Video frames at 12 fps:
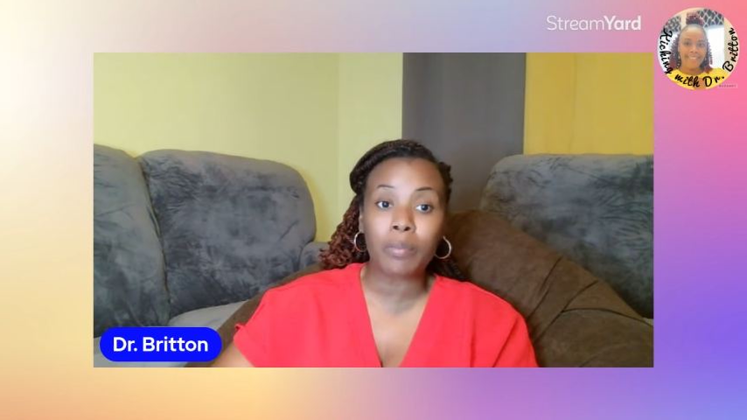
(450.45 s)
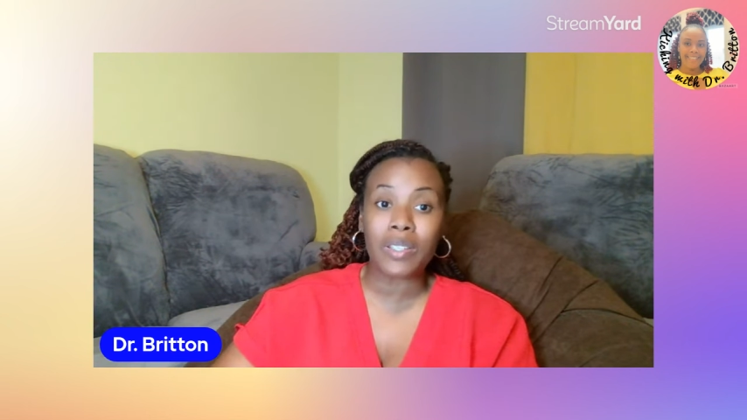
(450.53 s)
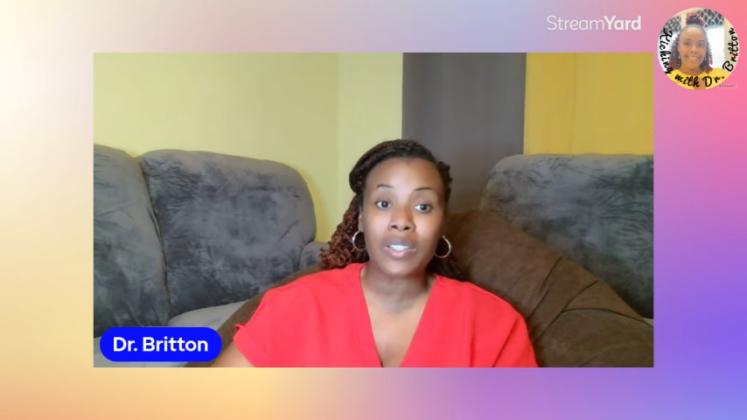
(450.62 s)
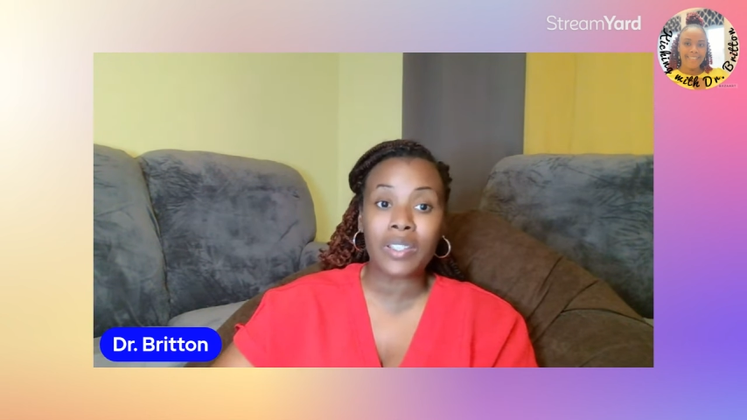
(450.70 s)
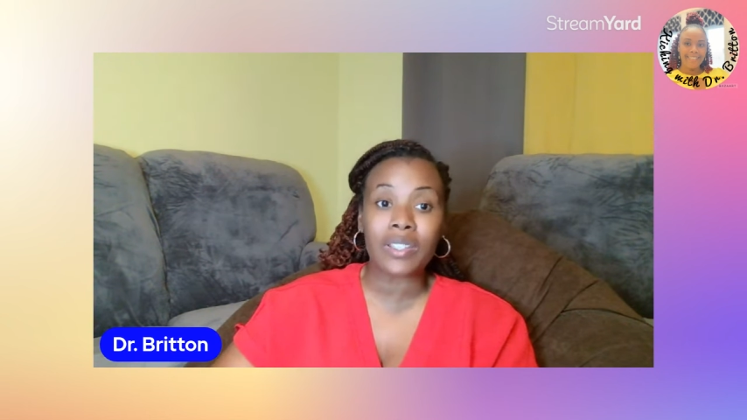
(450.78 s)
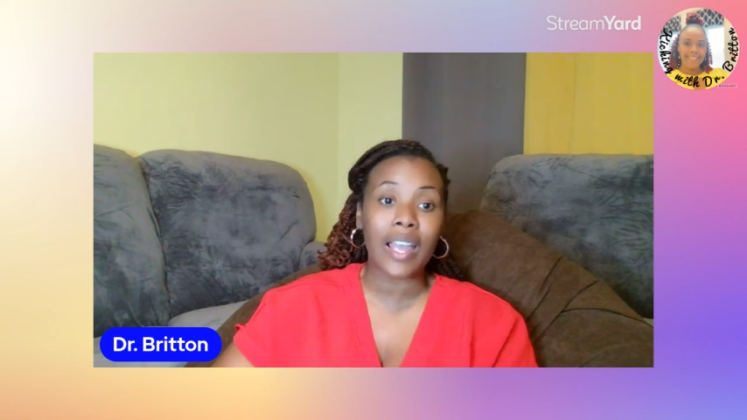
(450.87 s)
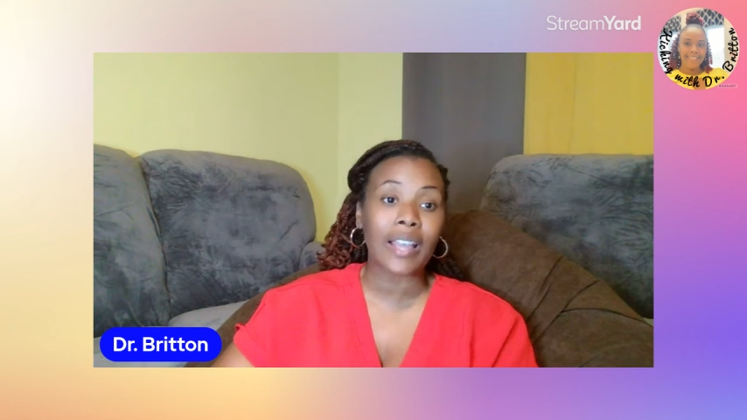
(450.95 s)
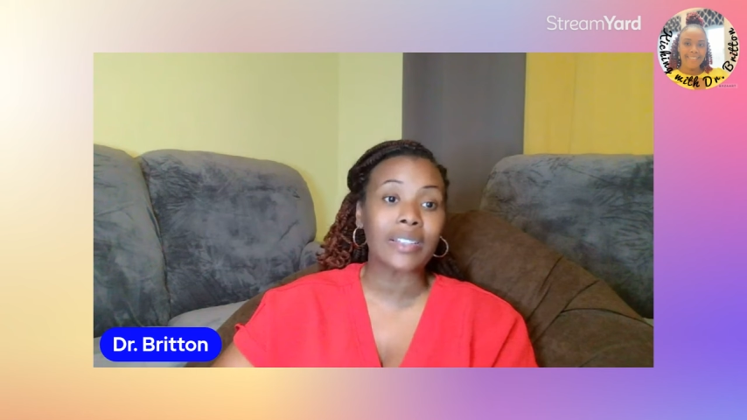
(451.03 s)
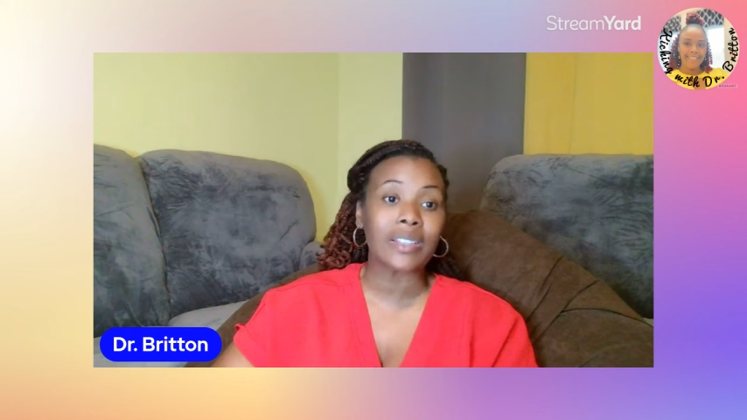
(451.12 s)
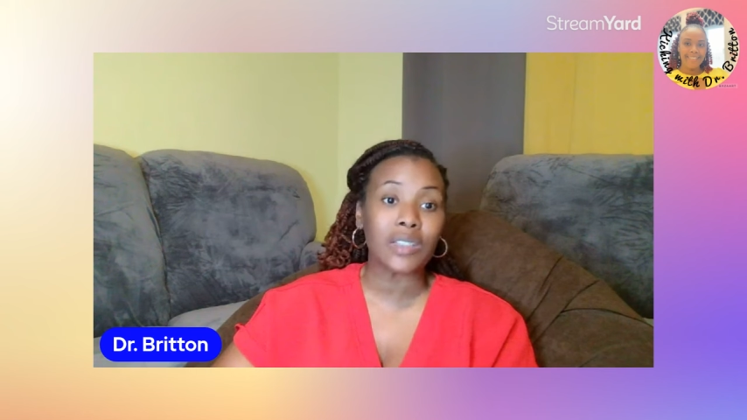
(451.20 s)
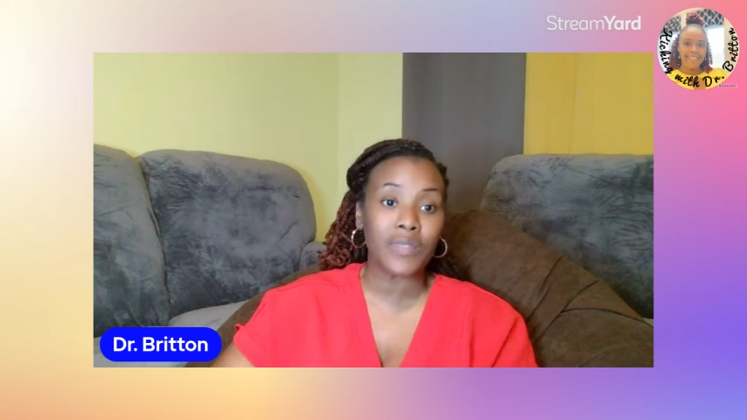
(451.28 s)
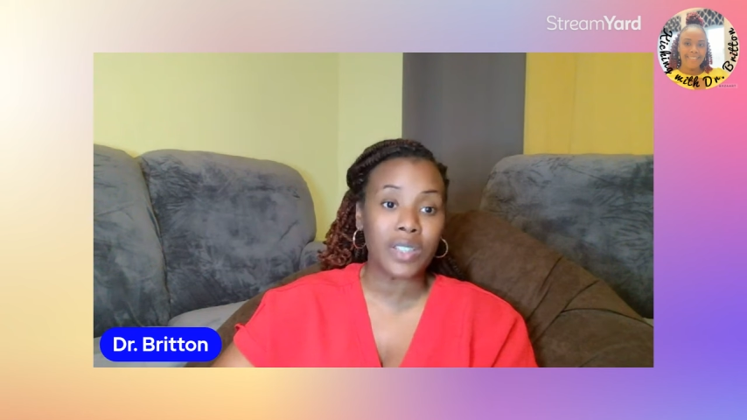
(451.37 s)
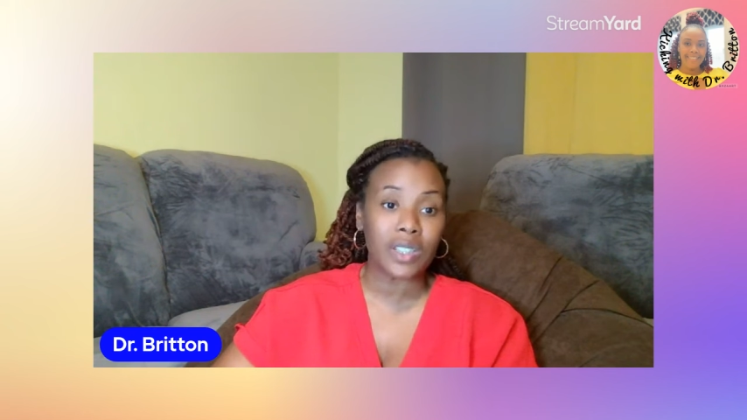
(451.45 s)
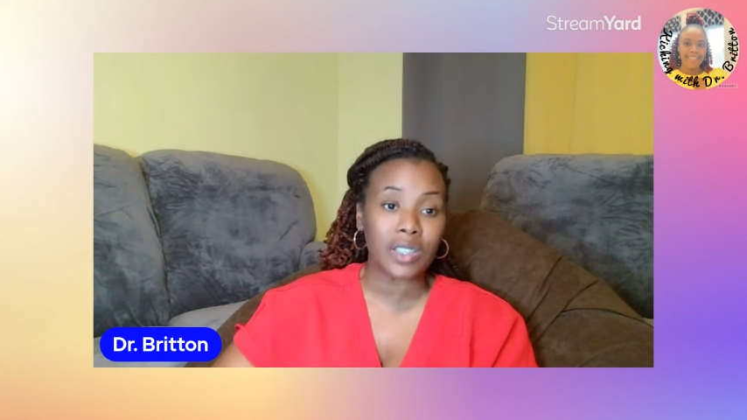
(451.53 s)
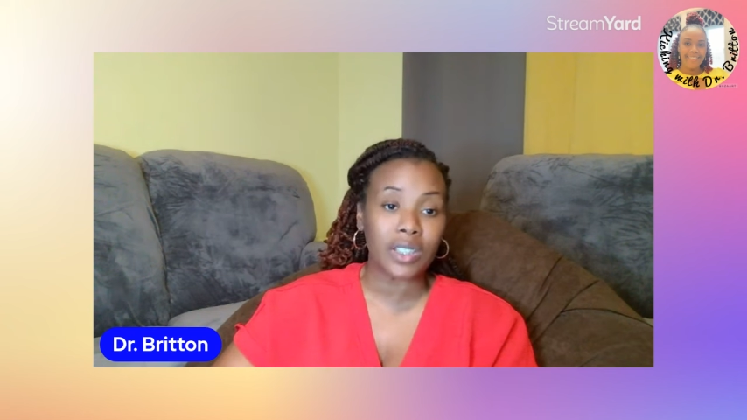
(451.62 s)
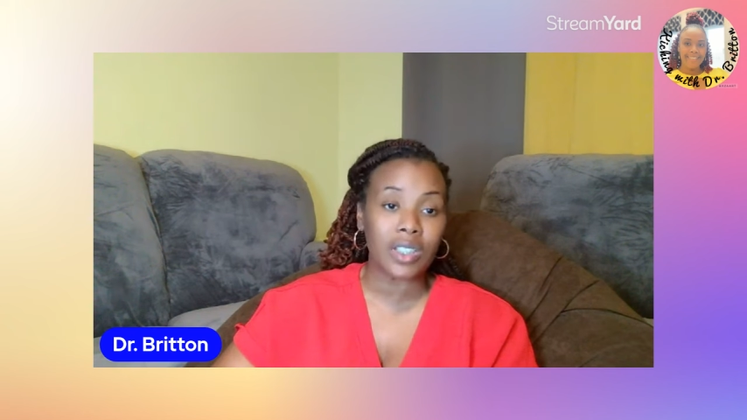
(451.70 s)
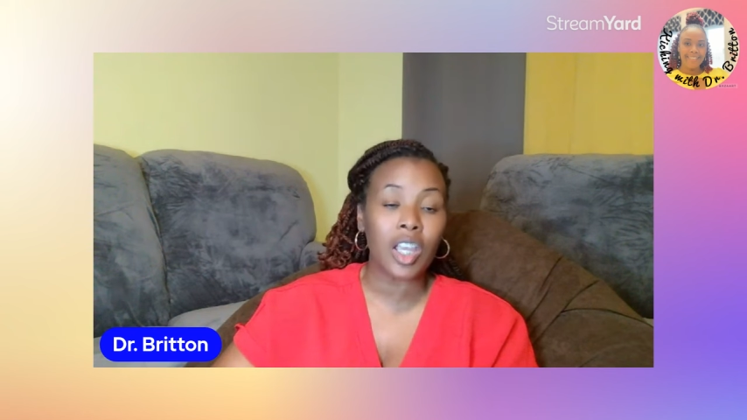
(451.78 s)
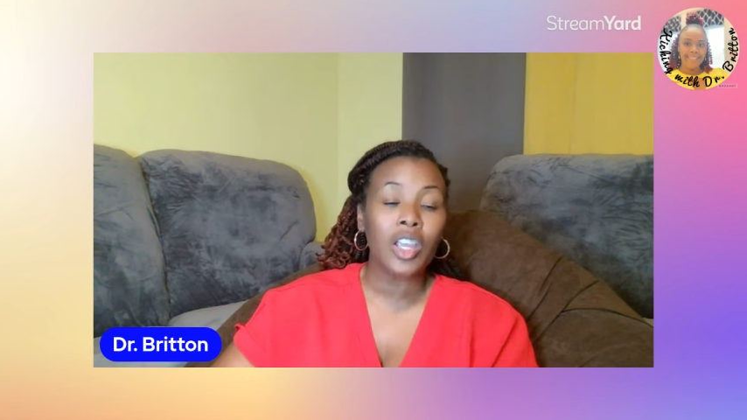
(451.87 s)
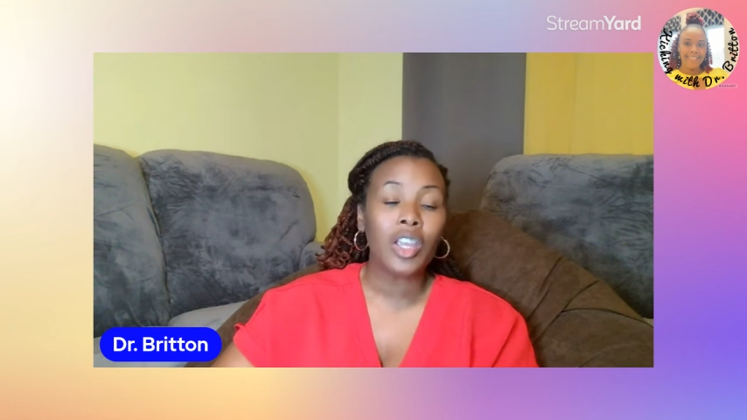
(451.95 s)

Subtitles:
business activities